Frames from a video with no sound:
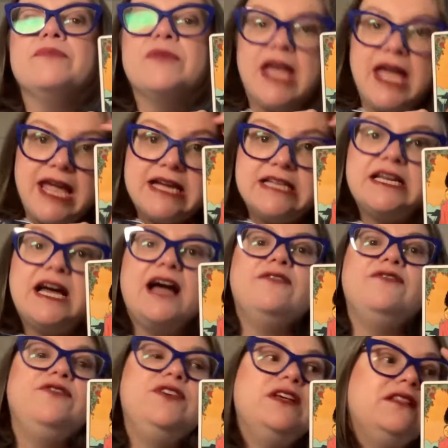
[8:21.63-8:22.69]
And I
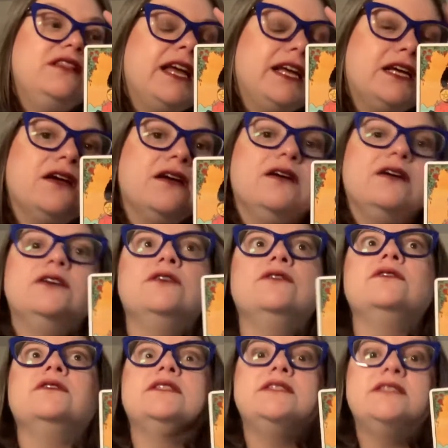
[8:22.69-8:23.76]
feel like
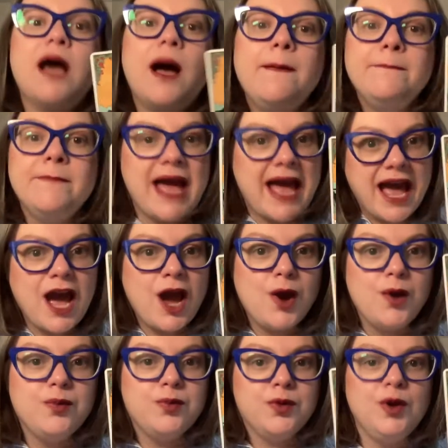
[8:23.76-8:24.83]

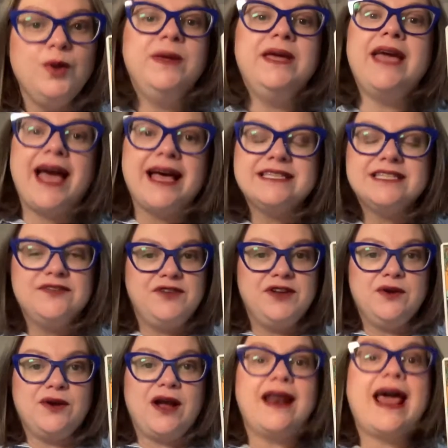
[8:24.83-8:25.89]
somehow Ruby has to
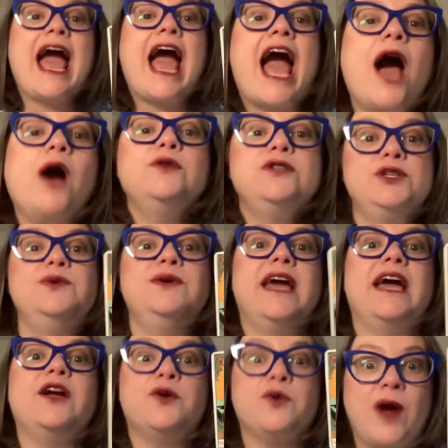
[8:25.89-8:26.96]
figure out how to
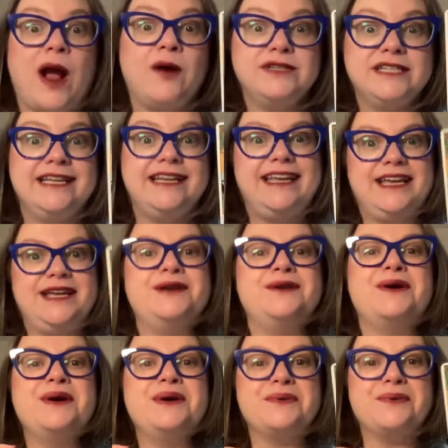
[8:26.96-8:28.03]
get grounded in
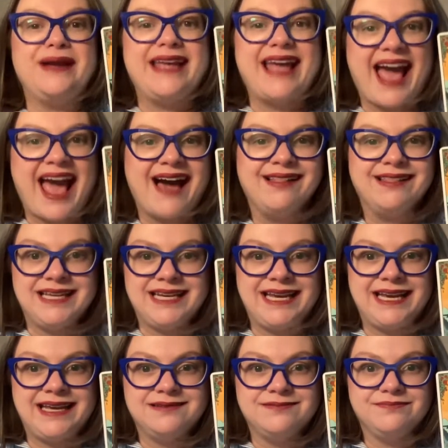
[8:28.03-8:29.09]

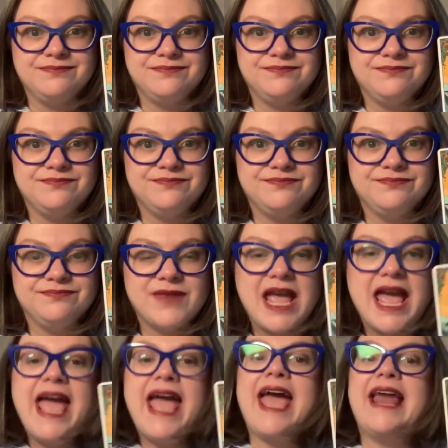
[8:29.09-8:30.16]
reality.
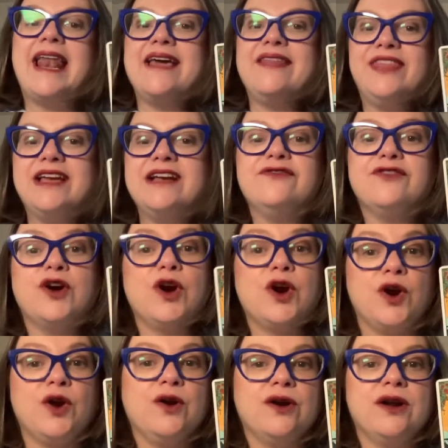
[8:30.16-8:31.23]
And I think for
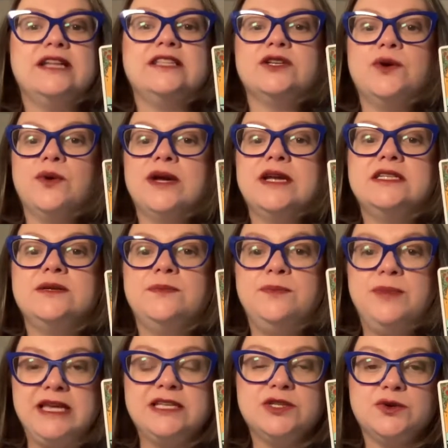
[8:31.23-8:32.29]
her, it's going to
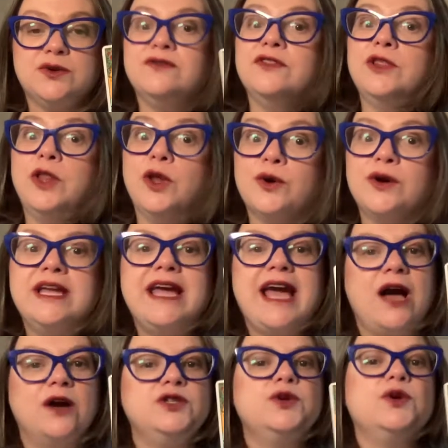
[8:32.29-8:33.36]
be sort of learning
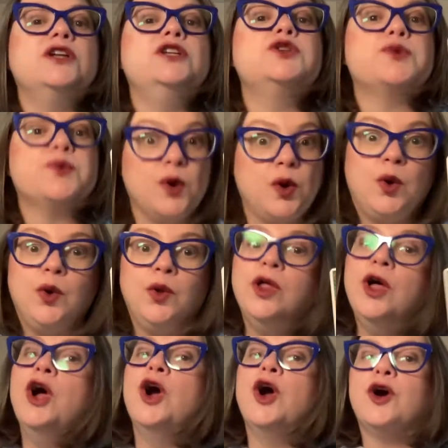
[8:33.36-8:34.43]
how to control
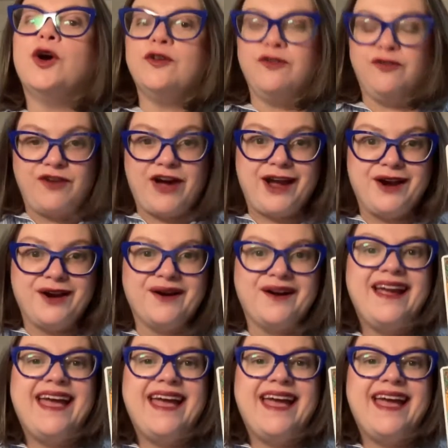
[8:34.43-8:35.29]
her fire